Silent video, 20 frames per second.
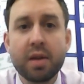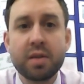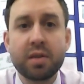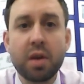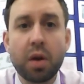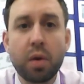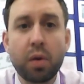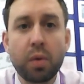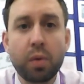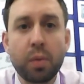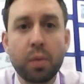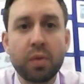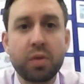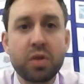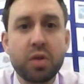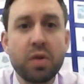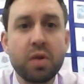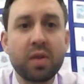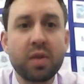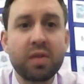So
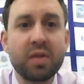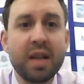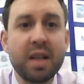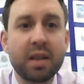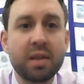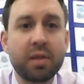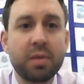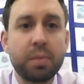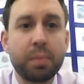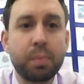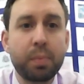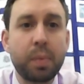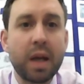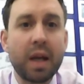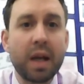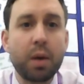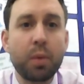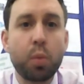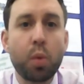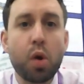students need to
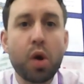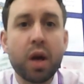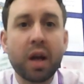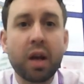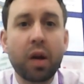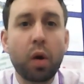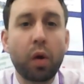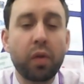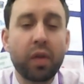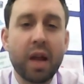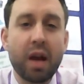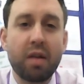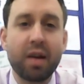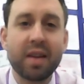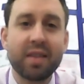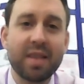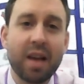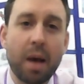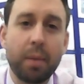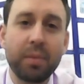be working on their
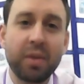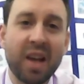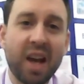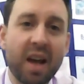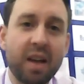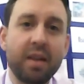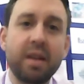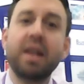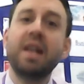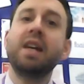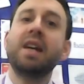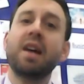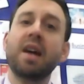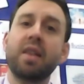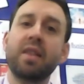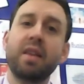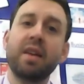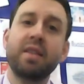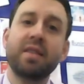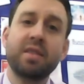exam technique
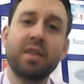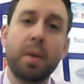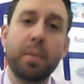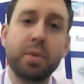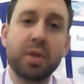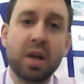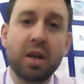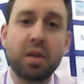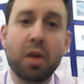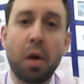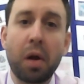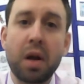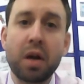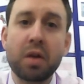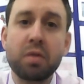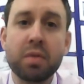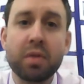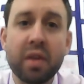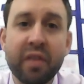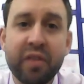and their subject knowledge
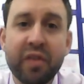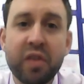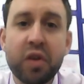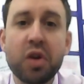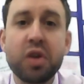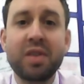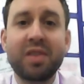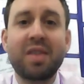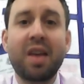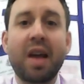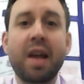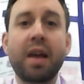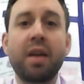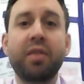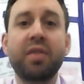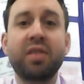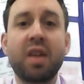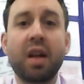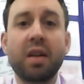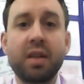from the first day of
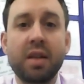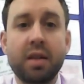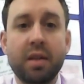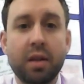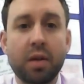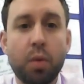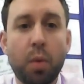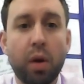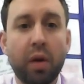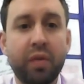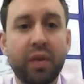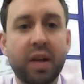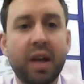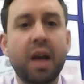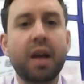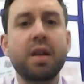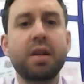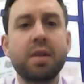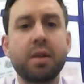studying the qualification.